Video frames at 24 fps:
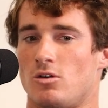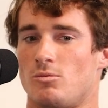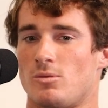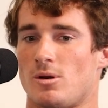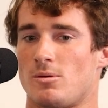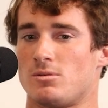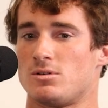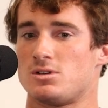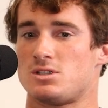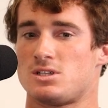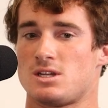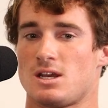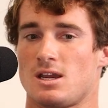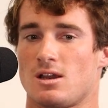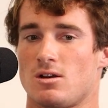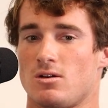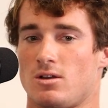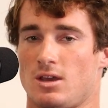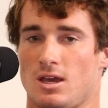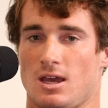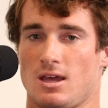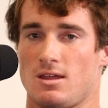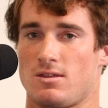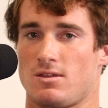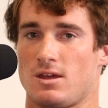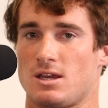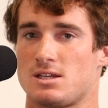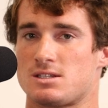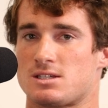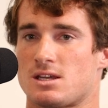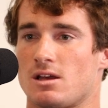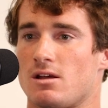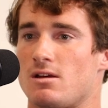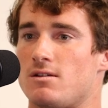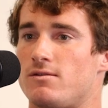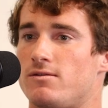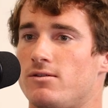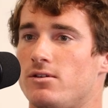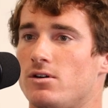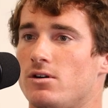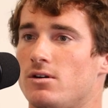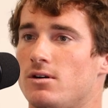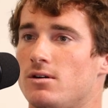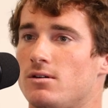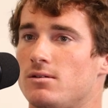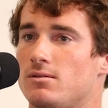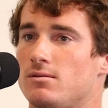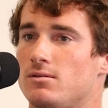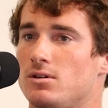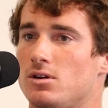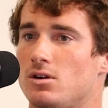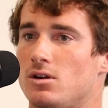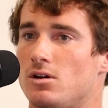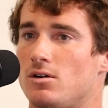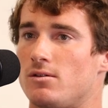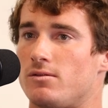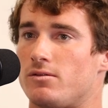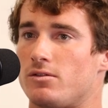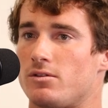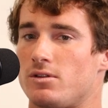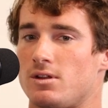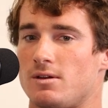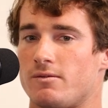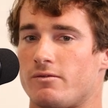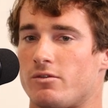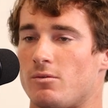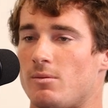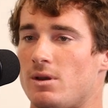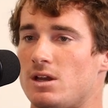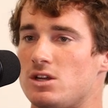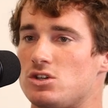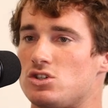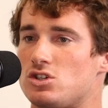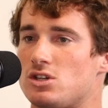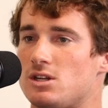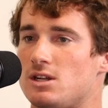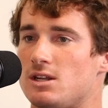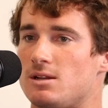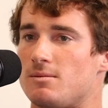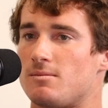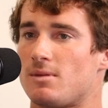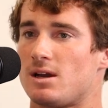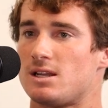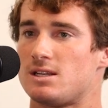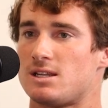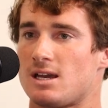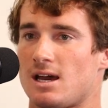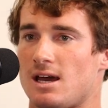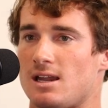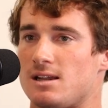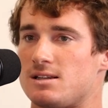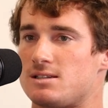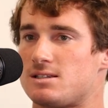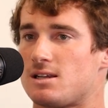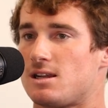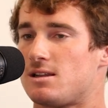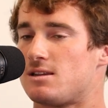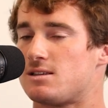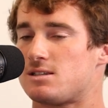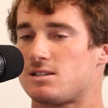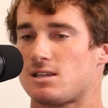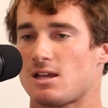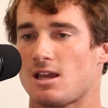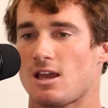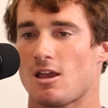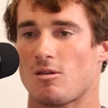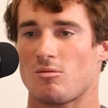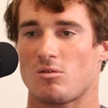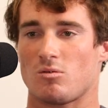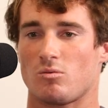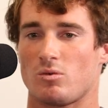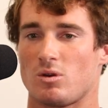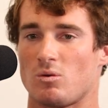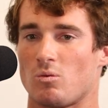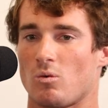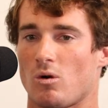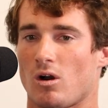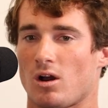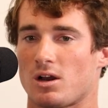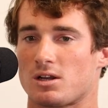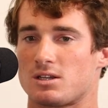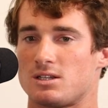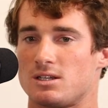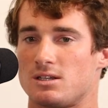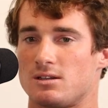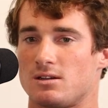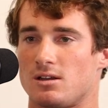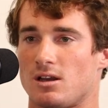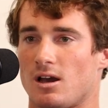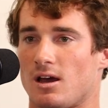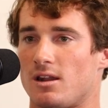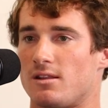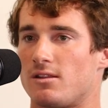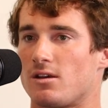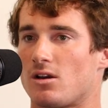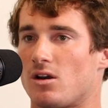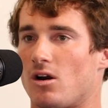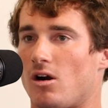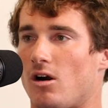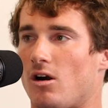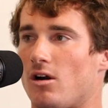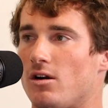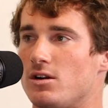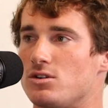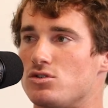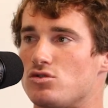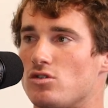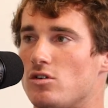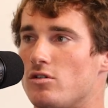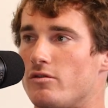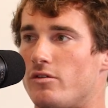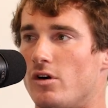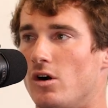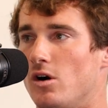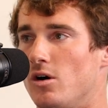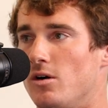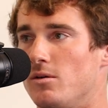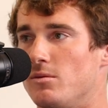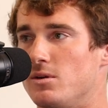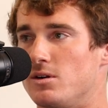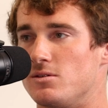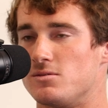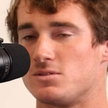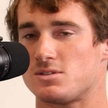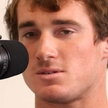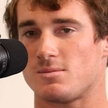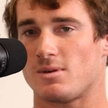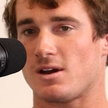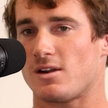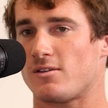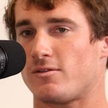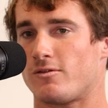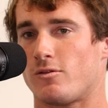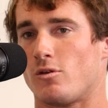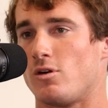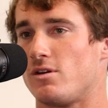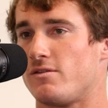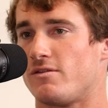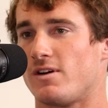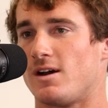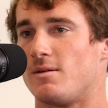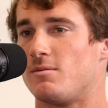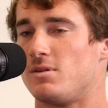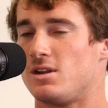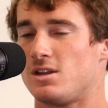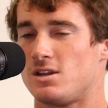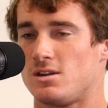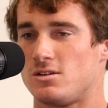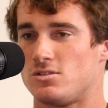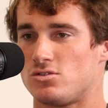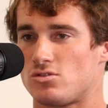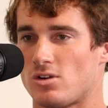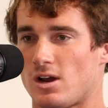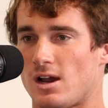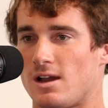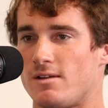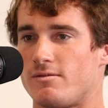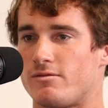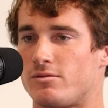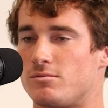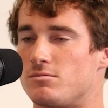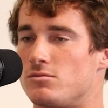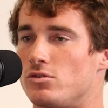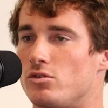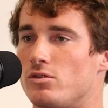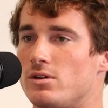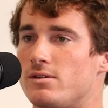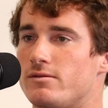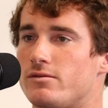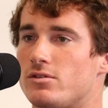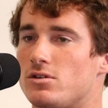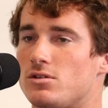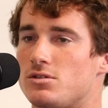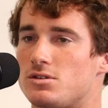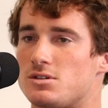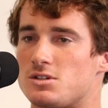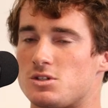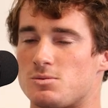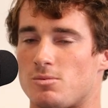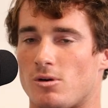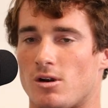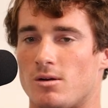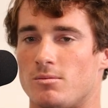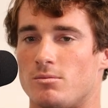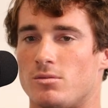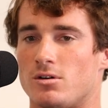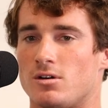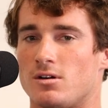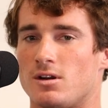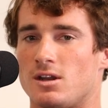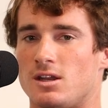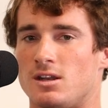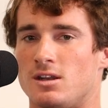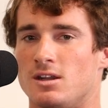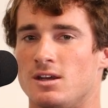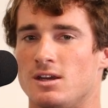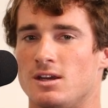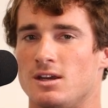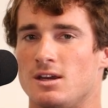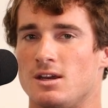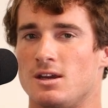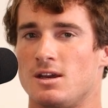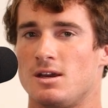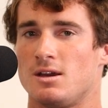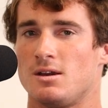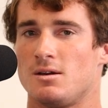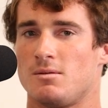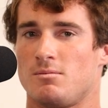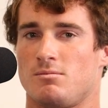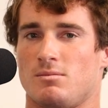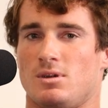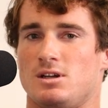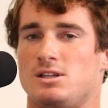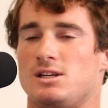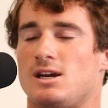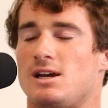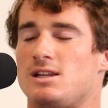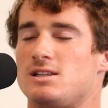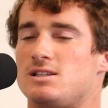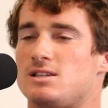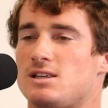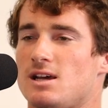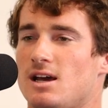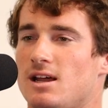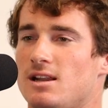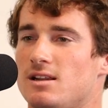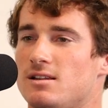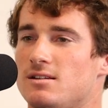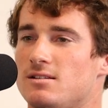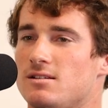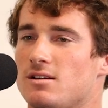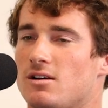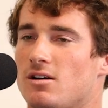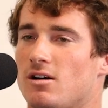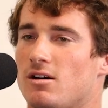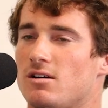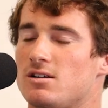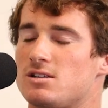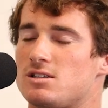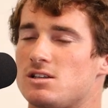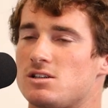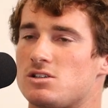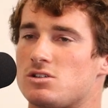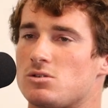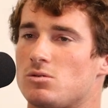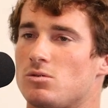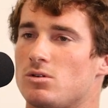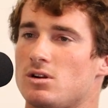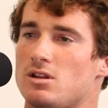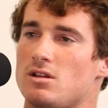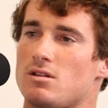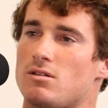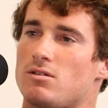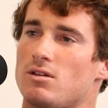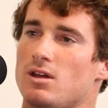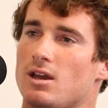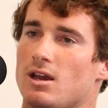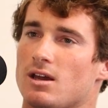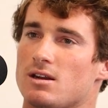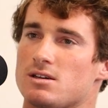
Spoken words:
I remember saying, okay, thanks, Kelly, for your, for the information. And my dad had said the same. And we walked and got in the car and drove home. And it was about a 45-minute drive from Greenville to Spartanburg. And my dad sat in the car and he said, so what do you